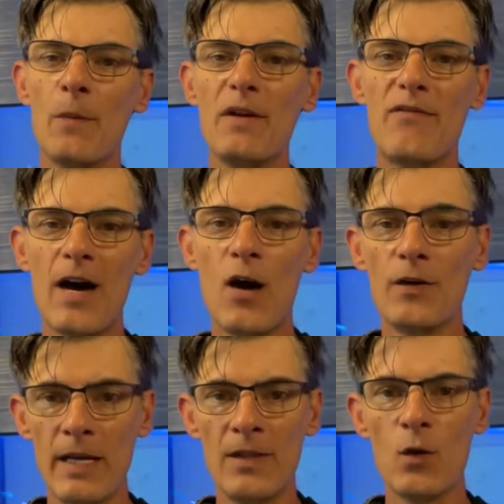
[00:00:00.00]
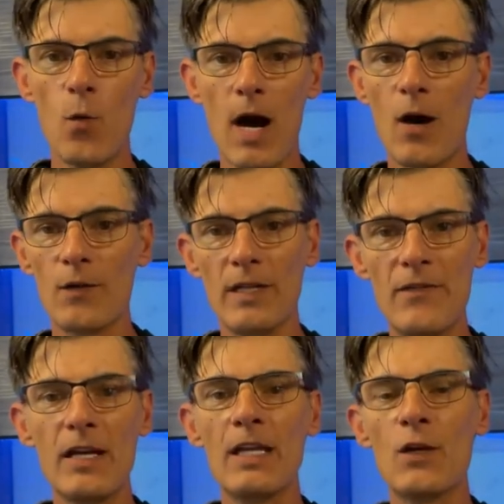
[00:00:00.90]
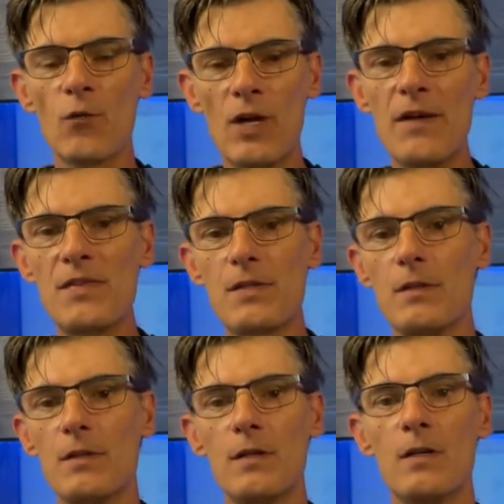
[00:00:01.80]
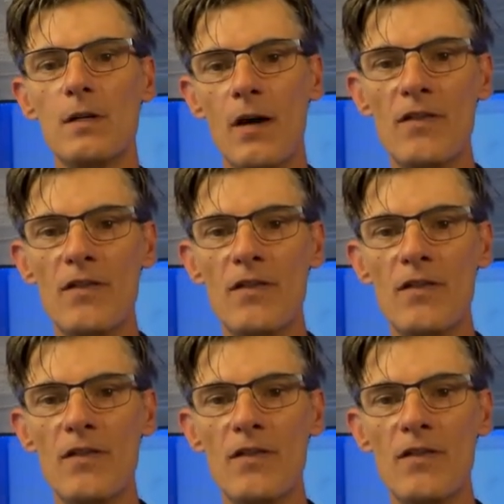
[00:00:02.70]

be found in the wild, living in the reefs of